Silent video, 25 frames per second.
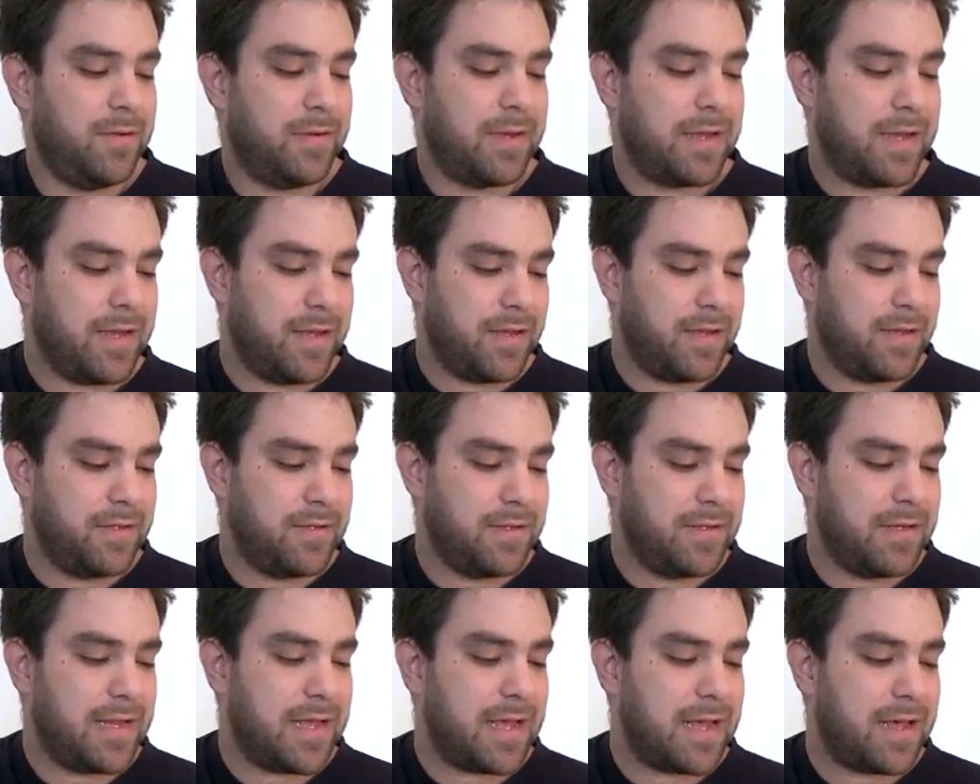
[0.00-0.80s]

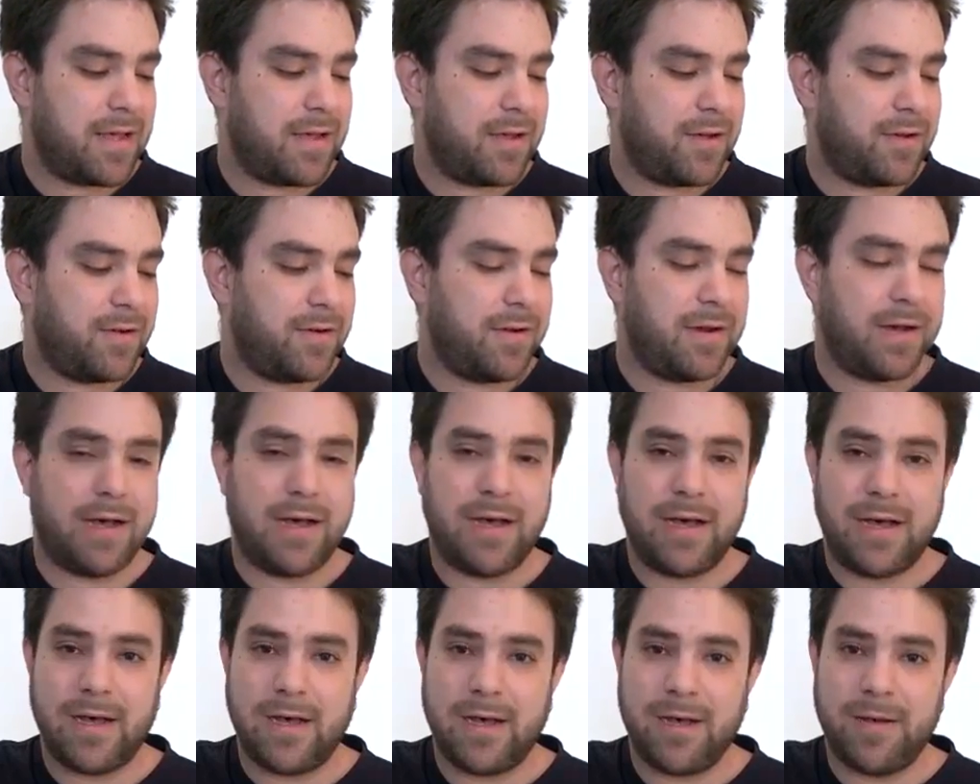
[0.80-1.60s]
Okay, now
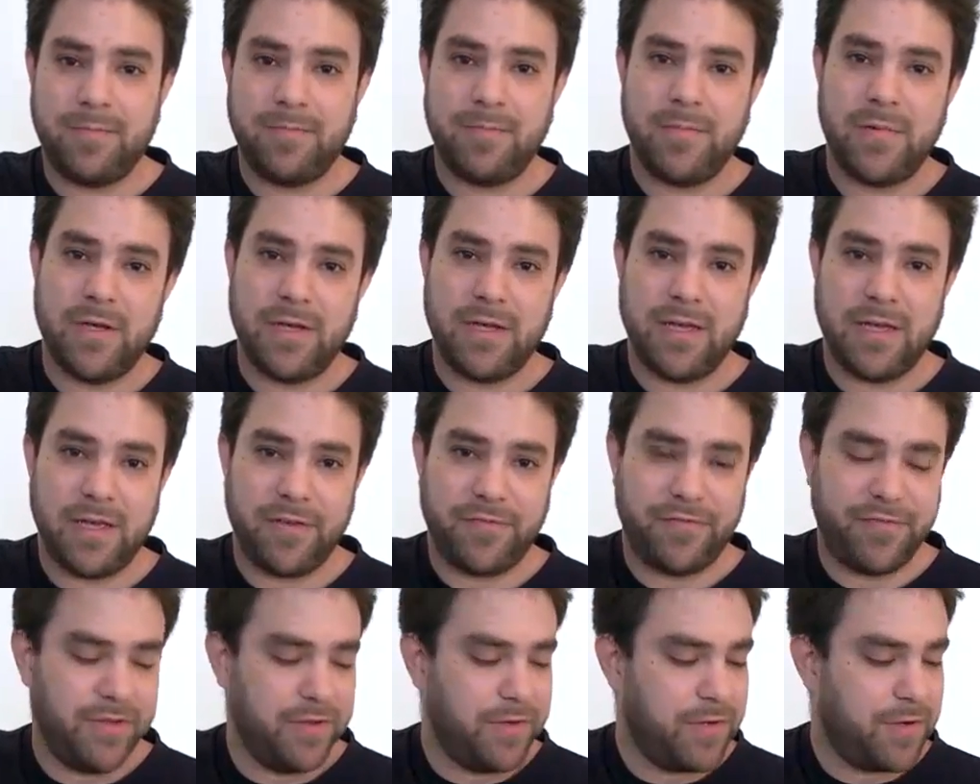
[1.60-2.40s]
um,
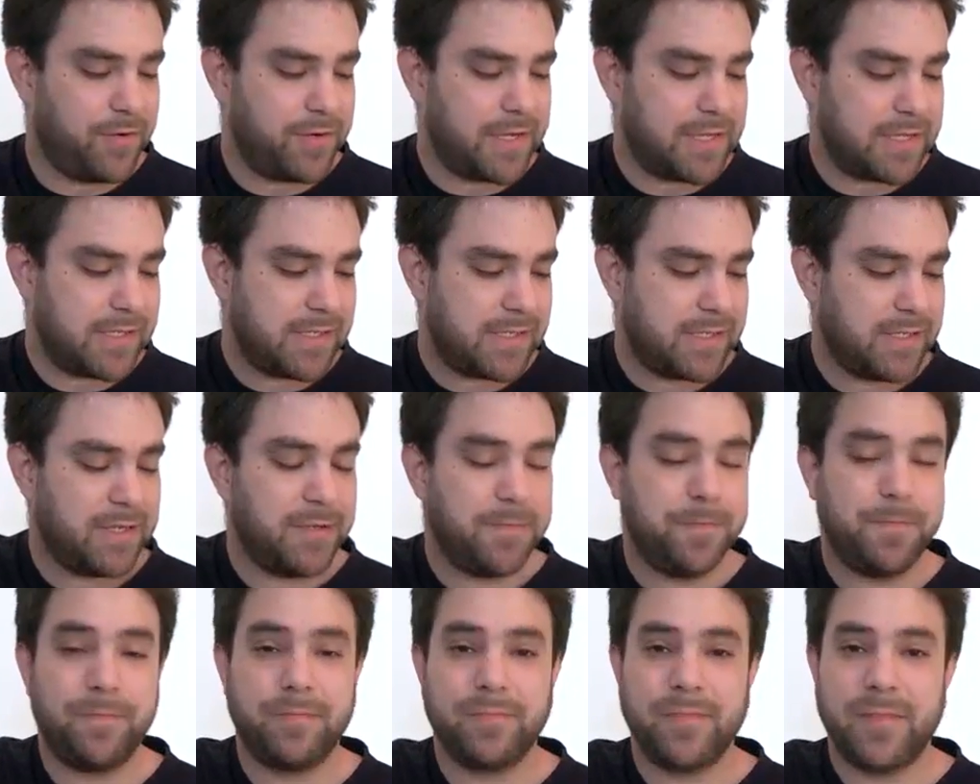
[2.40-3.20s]
if you
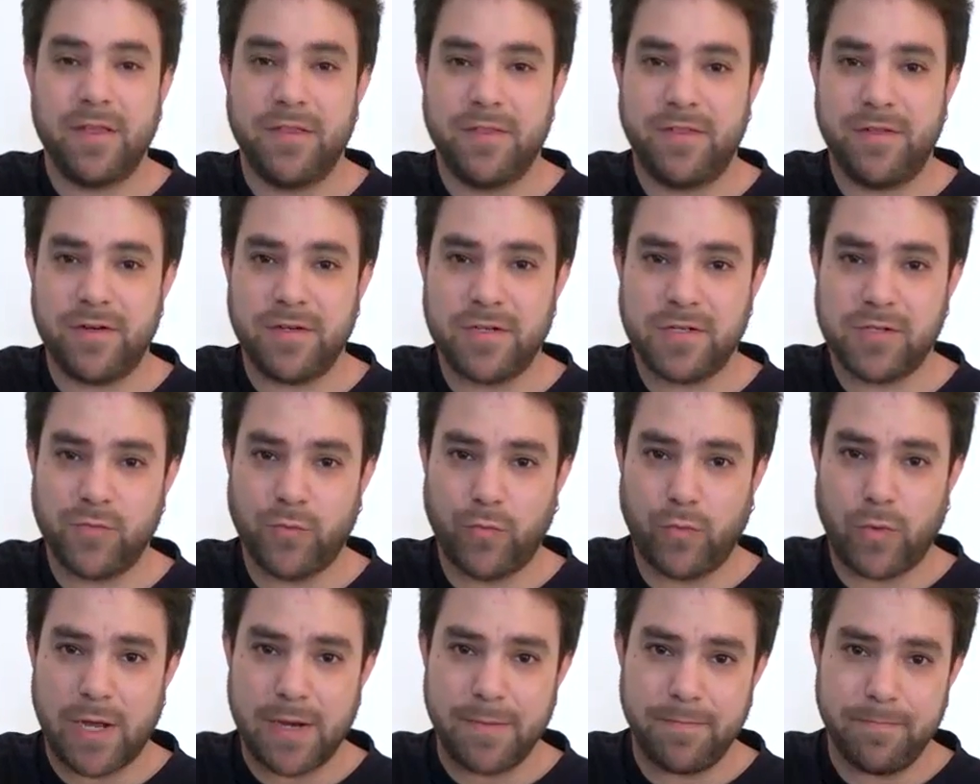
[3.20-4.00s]
noticed, there's
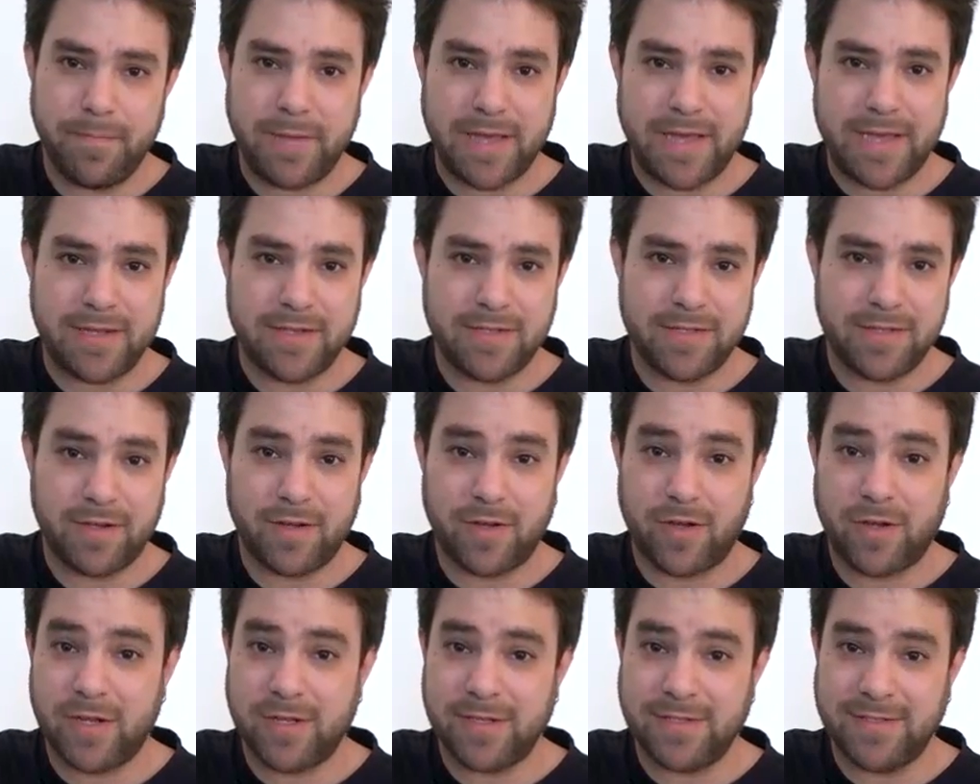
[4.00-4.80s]
one
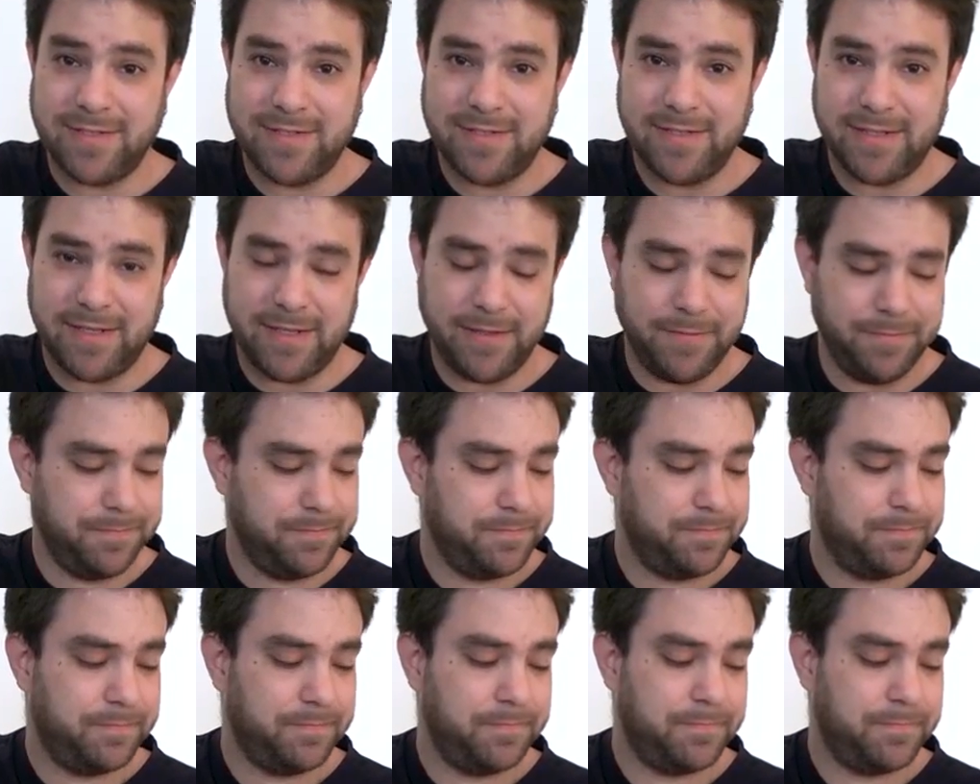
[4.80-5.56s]
bend on D,